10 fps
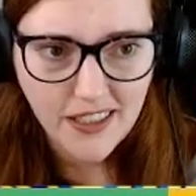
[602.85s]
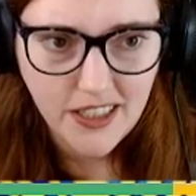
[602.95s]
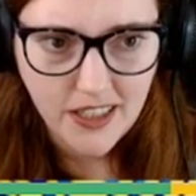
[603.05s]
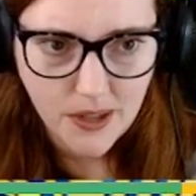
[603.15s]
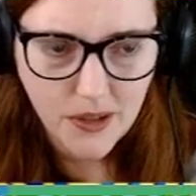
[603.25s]

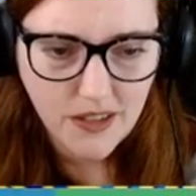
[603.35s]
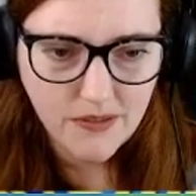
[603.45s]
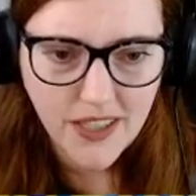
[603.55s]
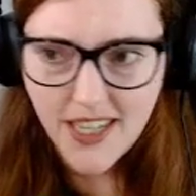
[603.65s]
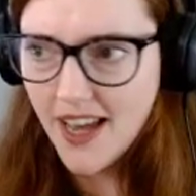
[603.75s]
You know, we don't
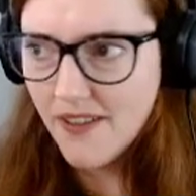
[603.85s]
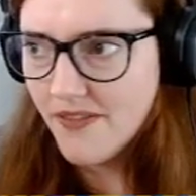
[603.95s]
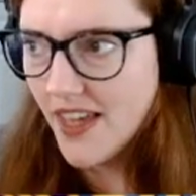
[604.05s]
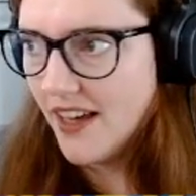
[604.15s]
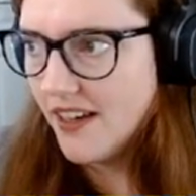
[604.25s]
really have
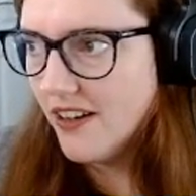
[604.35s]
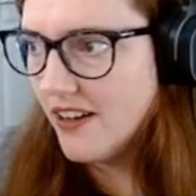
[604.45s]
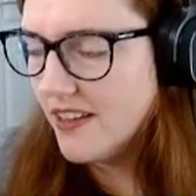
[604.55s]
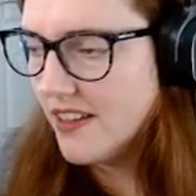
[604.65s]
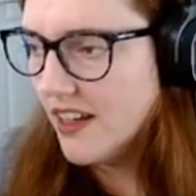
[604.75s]
that
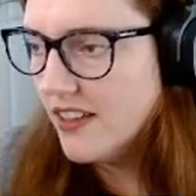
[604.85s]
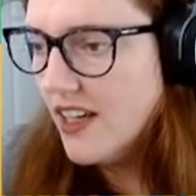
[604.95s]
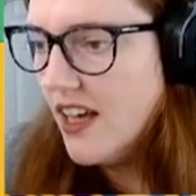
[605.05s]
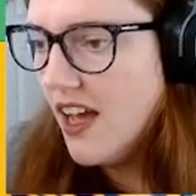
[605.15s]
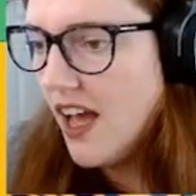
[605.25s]

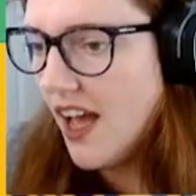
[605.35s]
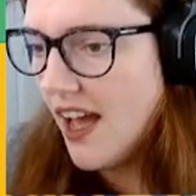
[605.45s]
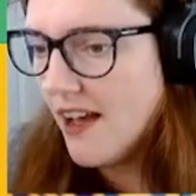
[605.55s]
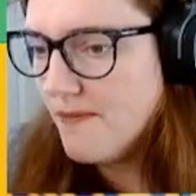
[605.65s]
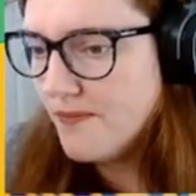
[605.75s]

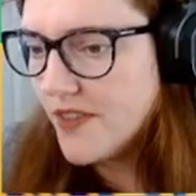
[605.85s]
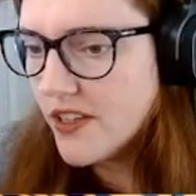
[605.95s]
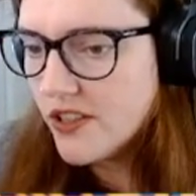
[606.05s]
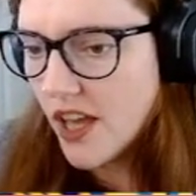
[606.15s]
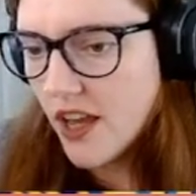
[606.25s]
either.
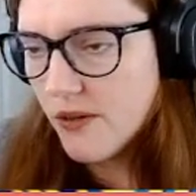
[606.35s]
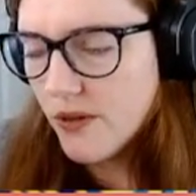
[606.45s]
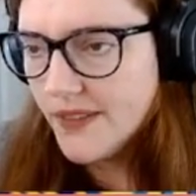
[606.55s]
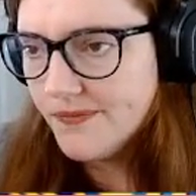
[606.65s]
So